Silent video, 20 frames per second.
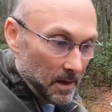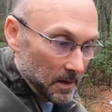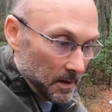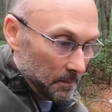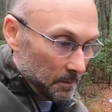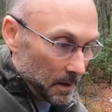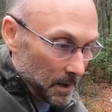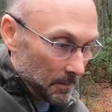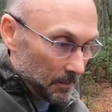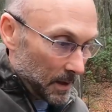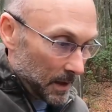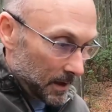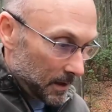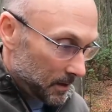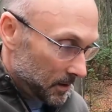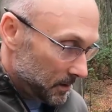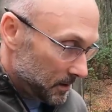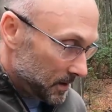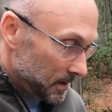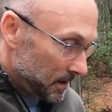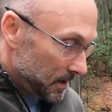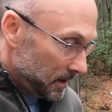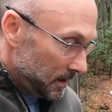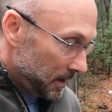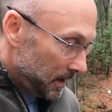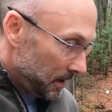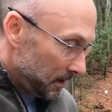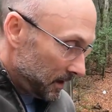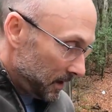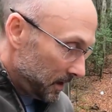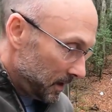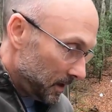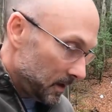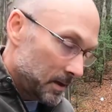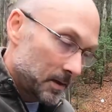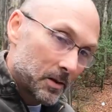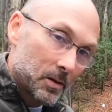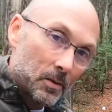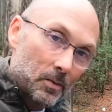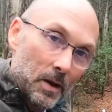Let me get my ears in. I
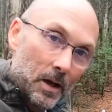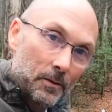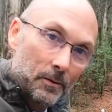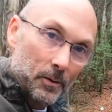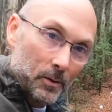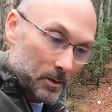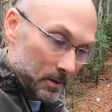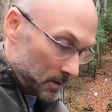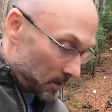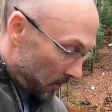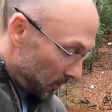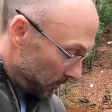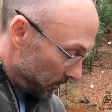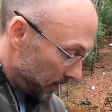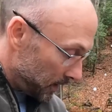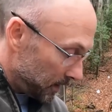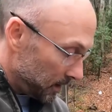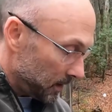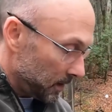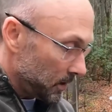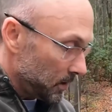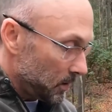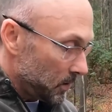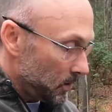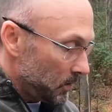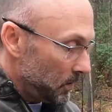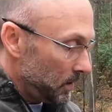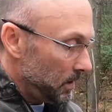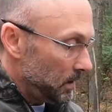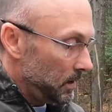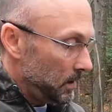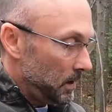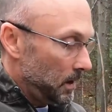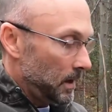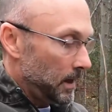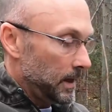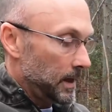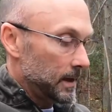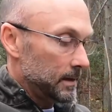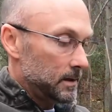think the rifle is all ready to go.
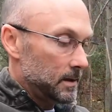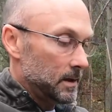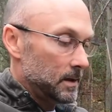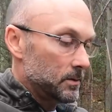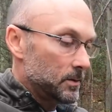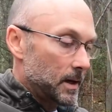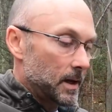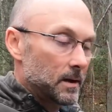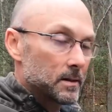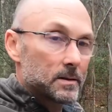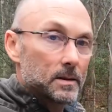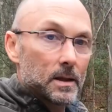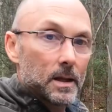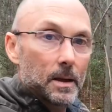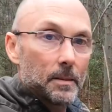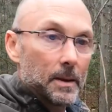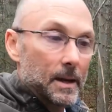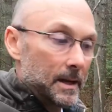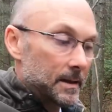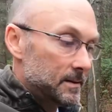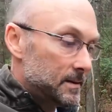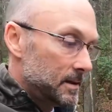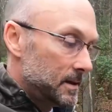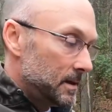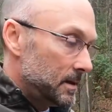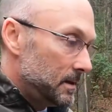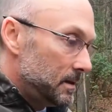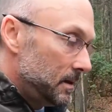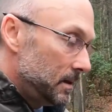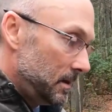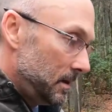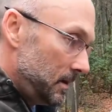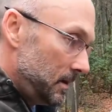I got 10 rounds in that magazine.